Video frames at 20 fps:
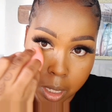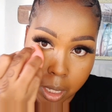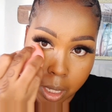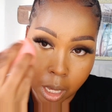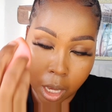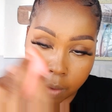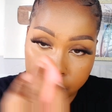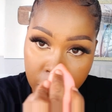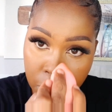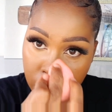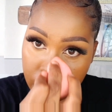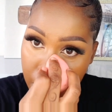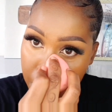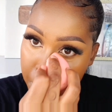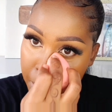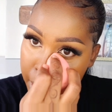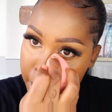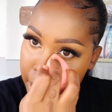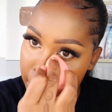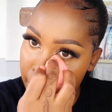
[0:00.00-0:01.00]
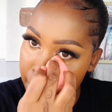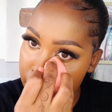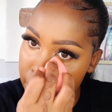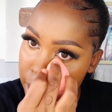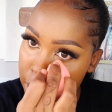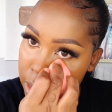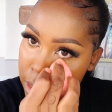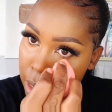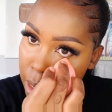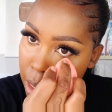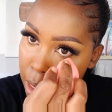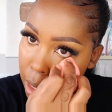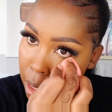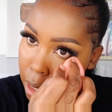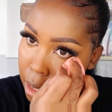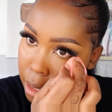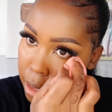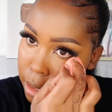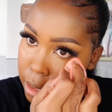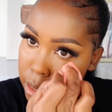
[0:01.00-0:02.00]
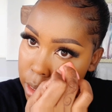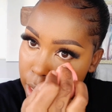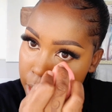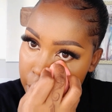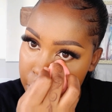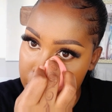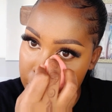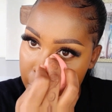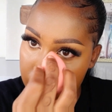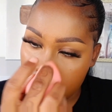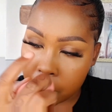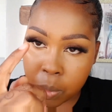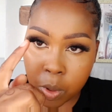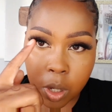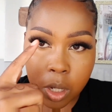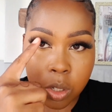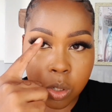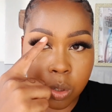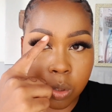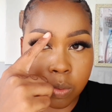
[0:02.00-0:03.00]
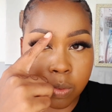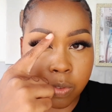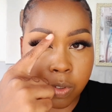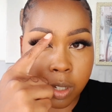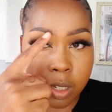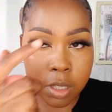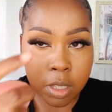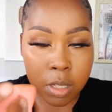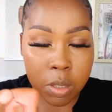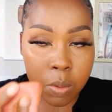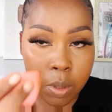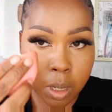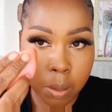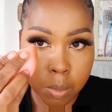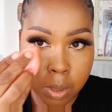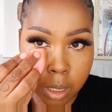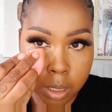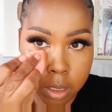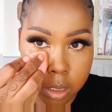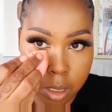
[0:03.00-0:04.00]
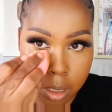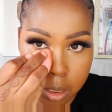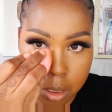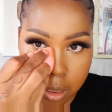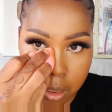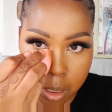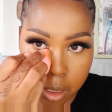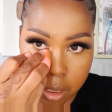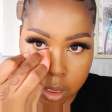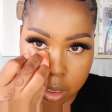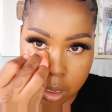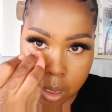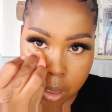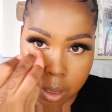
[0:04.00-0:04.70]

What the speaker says: After you're done blending like this, set it in. I'm going to fix this when I'm done setting, guys.